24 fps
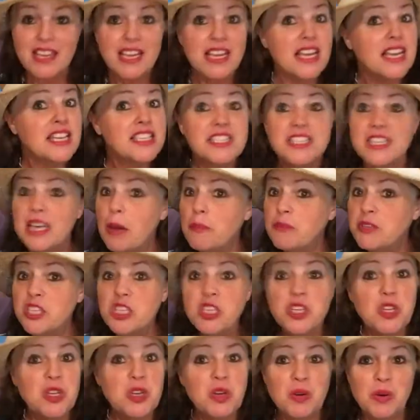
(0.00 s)
It's up to
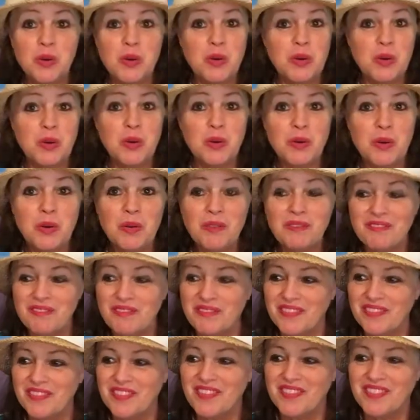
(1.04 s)
you.
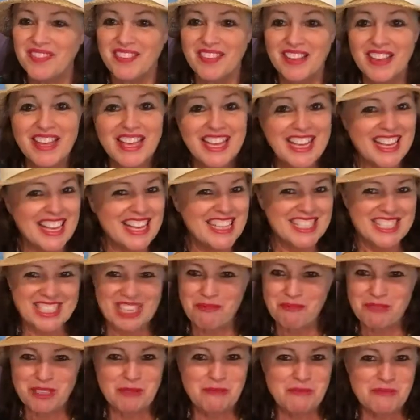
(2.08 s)
It's
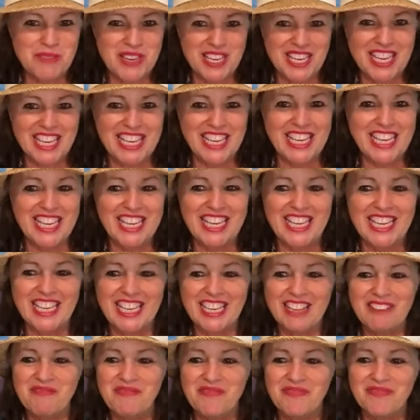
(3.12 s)
up to me
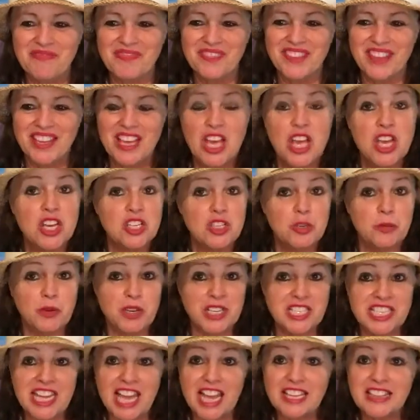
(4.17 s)
to
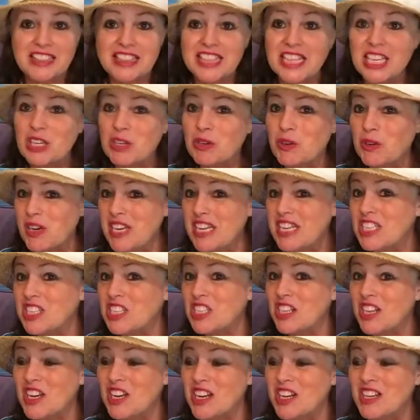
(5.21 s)
protect the
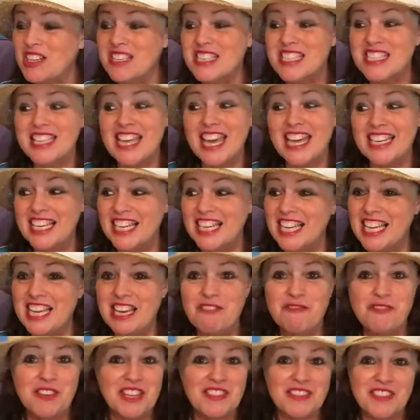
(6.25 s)
creatures that
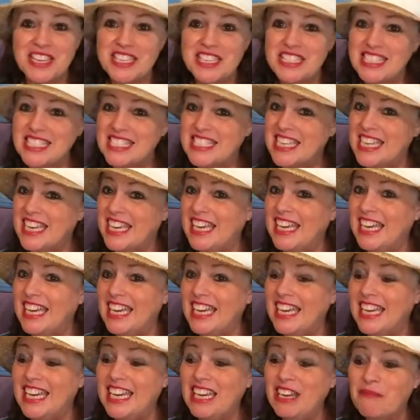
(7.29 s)
live in the
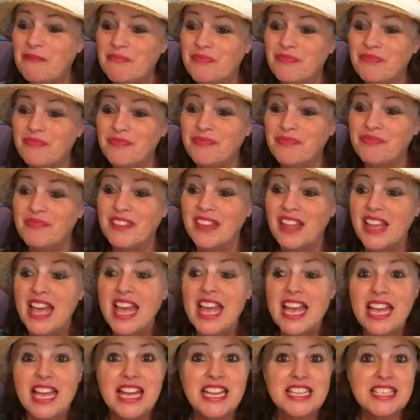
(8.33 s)
sea.
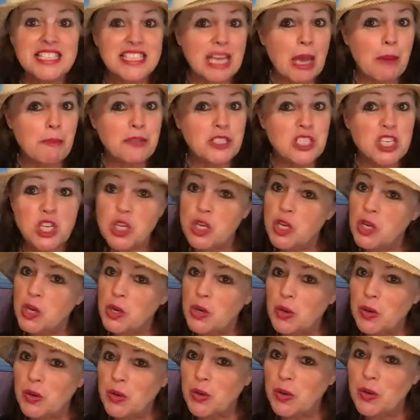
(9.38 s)
It's up to
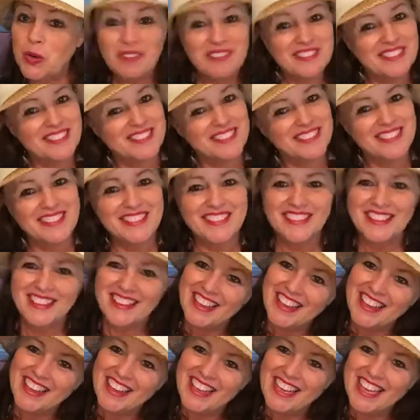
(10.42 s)
you.
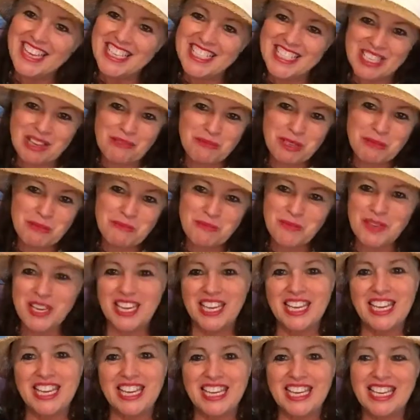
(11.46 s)
It's up to
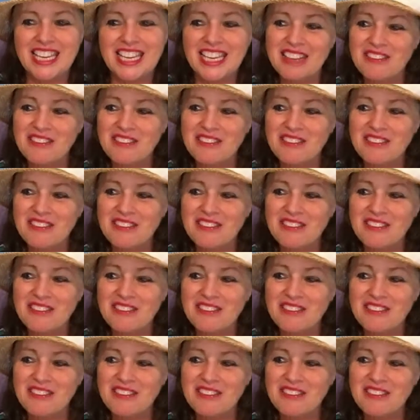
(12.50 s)
me.